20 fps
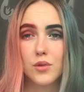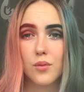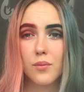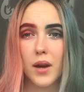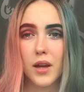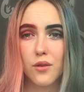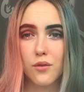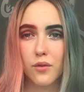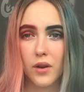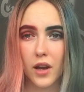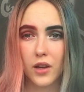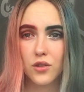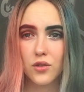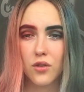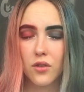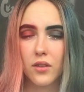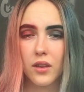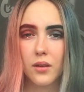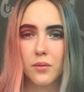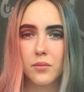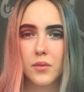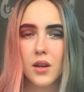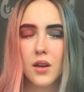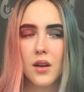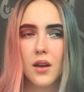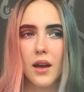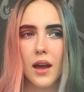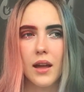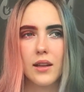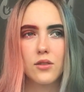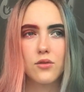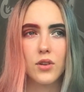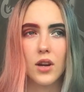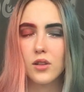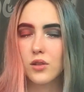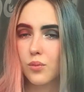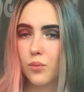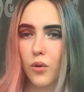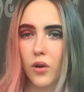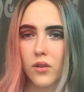to manufacture them and
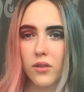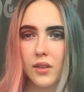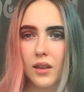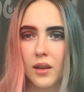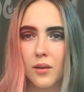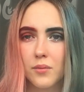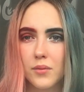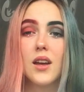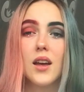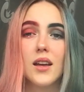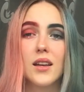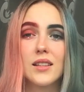transport them,